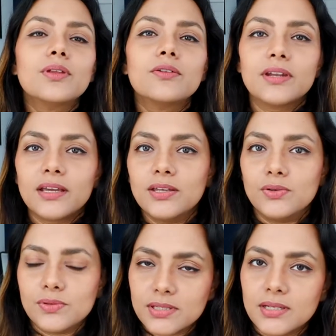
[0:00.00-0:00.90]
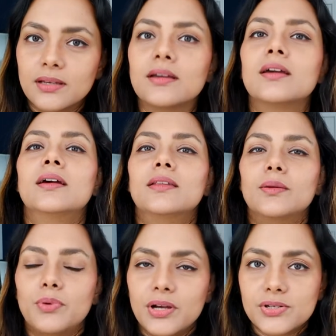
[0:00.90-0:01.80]
that when I used the
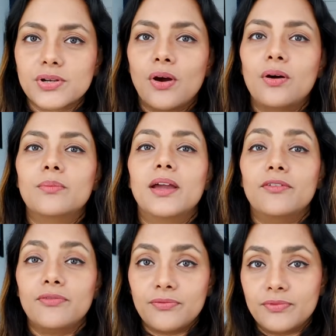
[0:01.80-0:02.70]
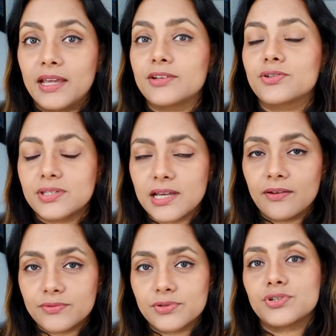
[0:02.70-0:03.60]
brush on my, like just
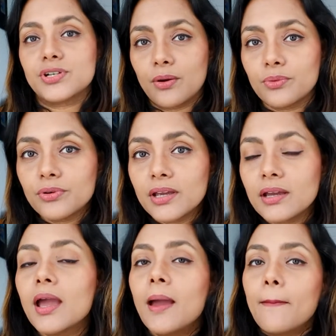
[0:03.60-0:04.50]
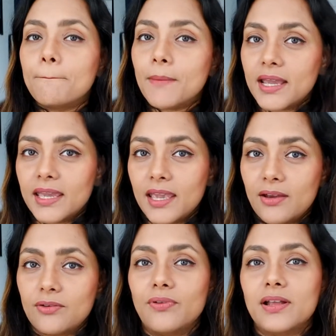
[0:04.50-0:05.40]
after showering, my
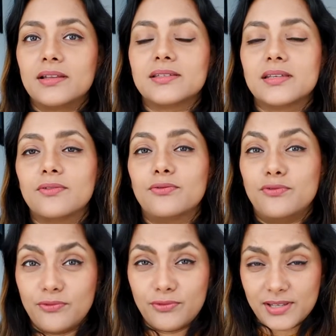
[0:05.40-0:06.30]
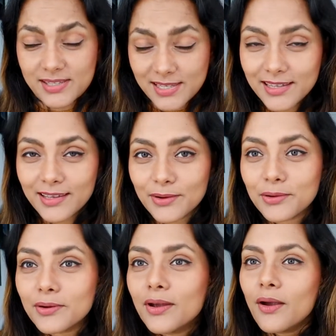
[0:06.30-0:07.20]
hair felt frizzier,